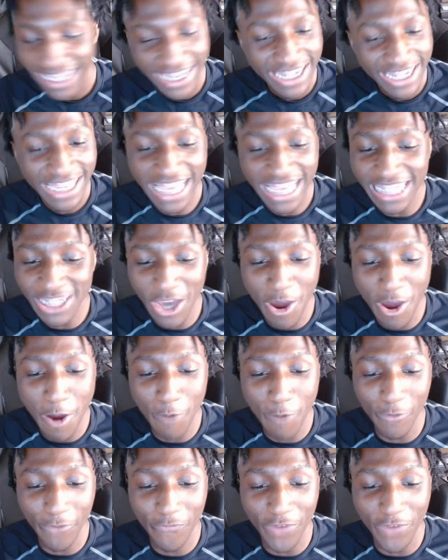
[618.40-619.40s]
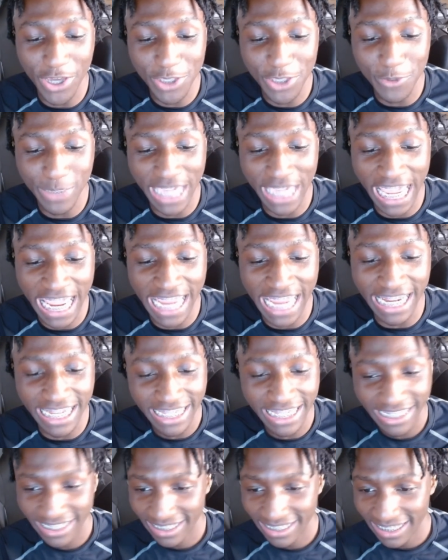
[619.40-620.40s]
It's over for you, King.
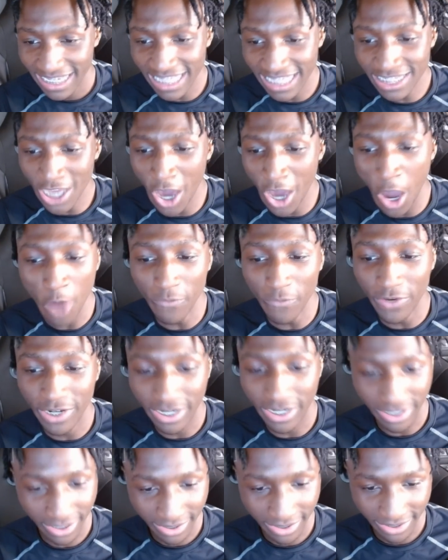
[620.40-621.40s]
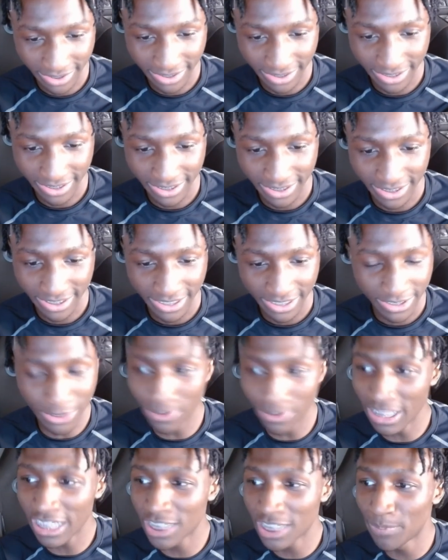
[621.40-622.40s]
It's over.
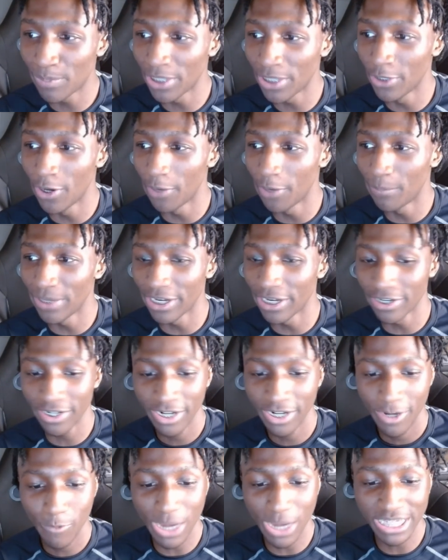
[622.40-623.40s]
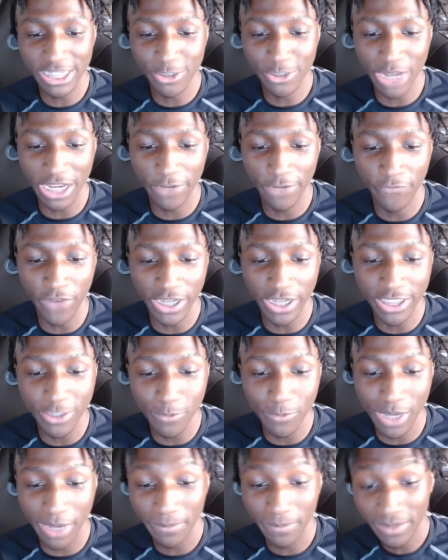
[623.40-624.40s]
Don't let her spill her beer while she trying to fuck
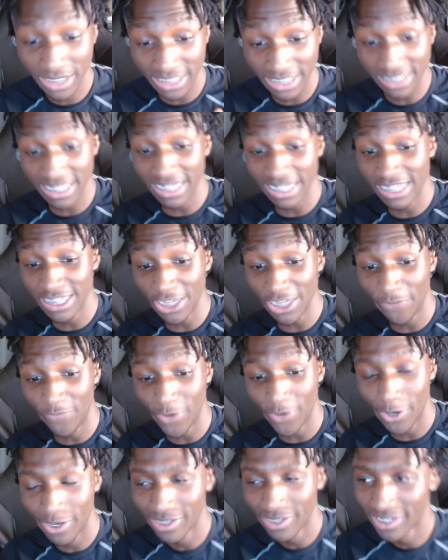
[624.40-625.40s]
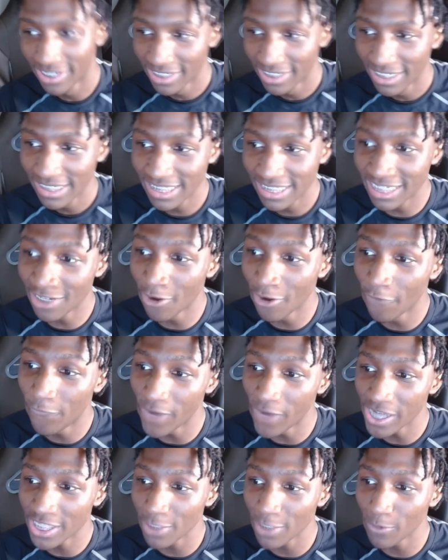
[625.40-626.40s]
you up, because then it's your fault. She gonna
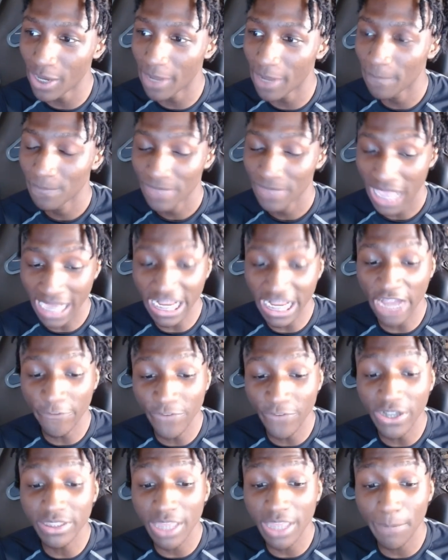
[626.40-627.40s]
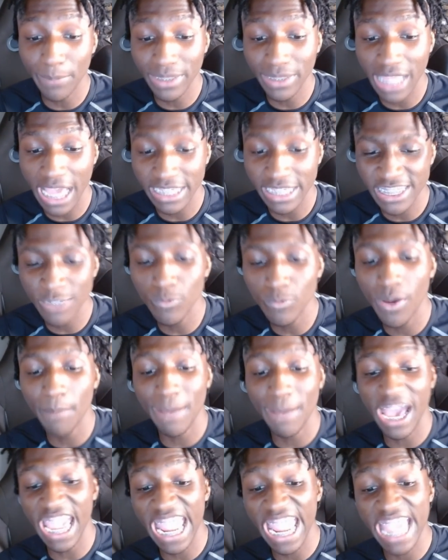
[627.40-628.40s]
fuck you up. I got fucked up a lot. She whooped
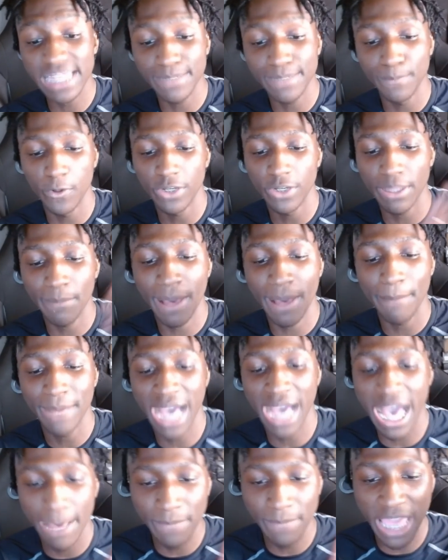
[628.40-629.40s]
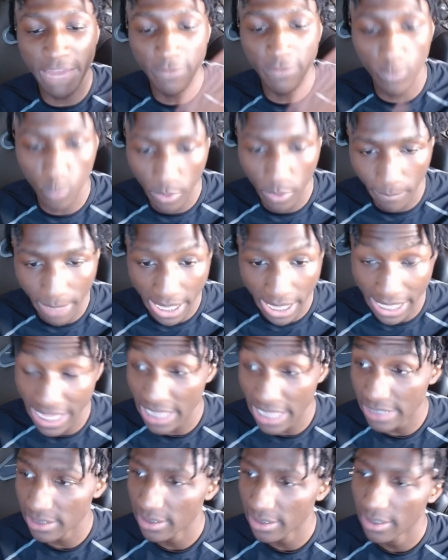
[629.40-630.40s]
my ass more than my mom ever whooped my
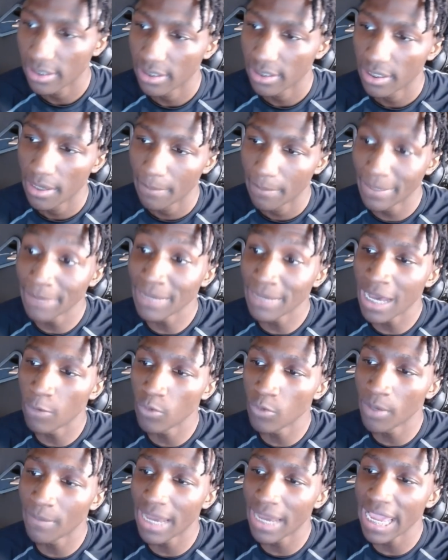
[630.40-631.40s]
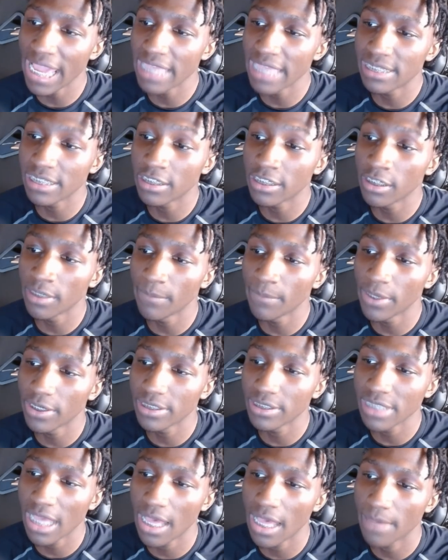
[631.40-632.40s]
ass. My mom whooped my ass a good amount of
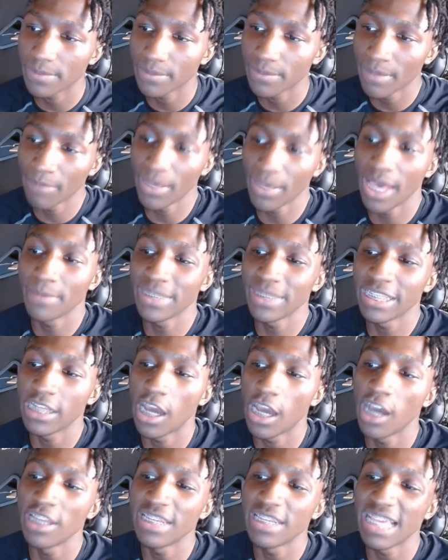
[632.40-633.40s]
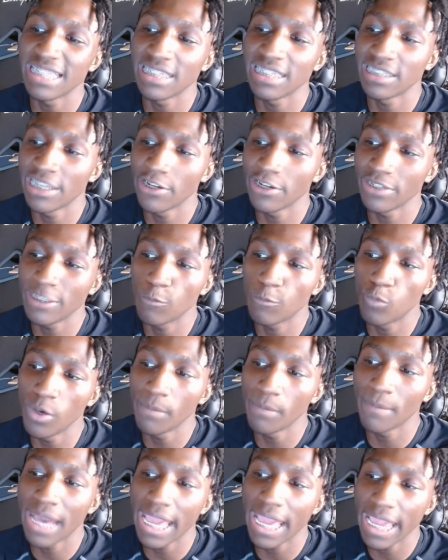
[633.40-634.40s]
times. My mom didn't unnecessarily whoop
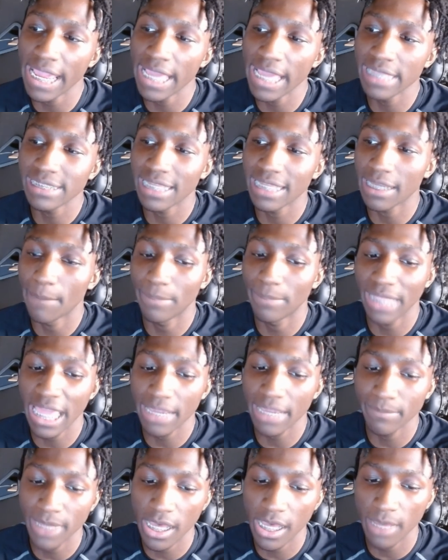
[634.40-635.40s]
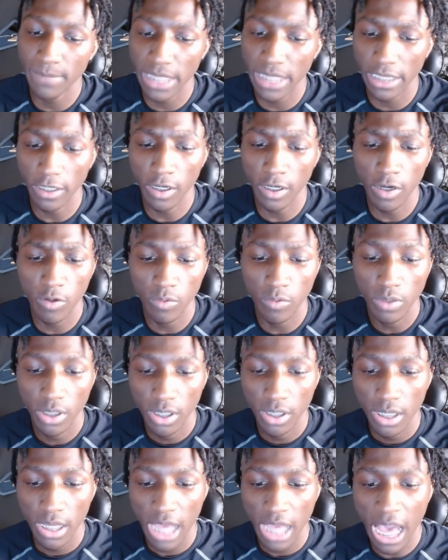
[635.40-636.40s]
my ass like a black mom, like, oh,
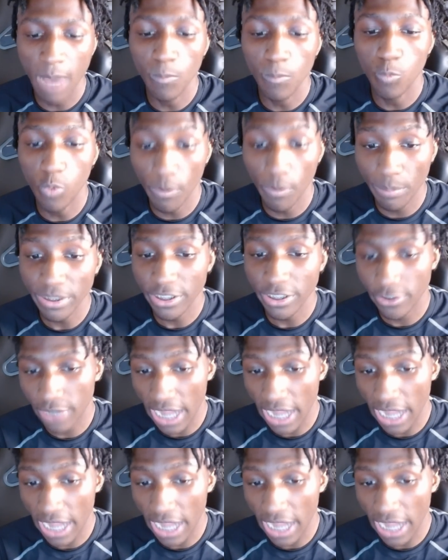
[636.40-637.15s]
I'm whooping your